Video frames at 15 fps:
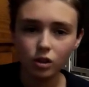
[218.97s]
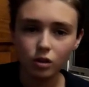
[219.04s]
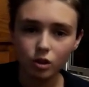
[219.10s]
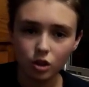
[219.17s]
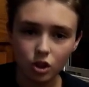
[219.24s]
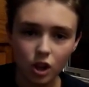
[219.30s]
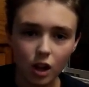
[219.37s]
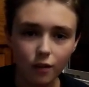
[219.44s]

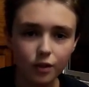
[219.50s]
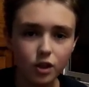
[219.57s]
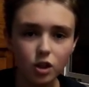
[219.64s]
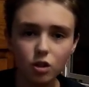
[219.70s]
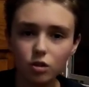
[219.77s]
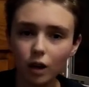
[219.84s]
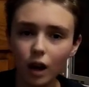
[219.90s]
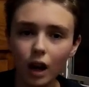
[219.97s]
yourself. It's a
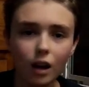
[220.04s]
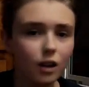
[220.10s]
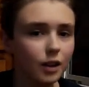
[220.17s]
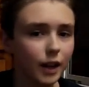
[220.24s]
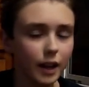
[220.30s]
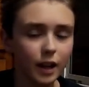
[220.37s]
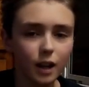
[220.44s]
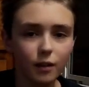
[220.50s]
great
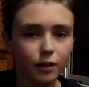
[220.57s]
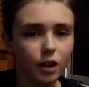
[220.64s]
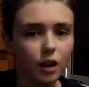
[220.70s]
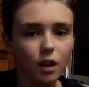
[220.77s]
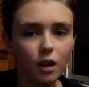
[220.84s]
holiday gift.